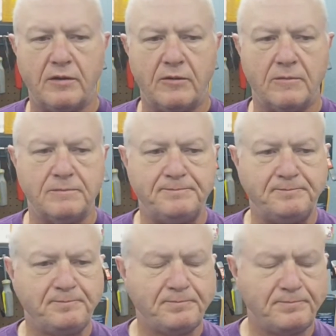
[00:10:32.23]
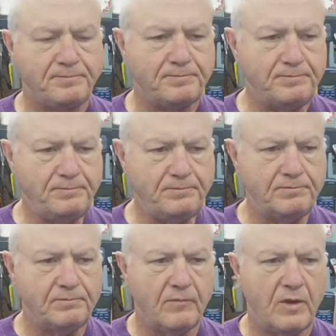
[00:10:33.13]
here
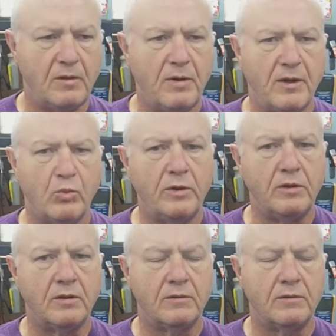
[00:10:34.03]
in about a week.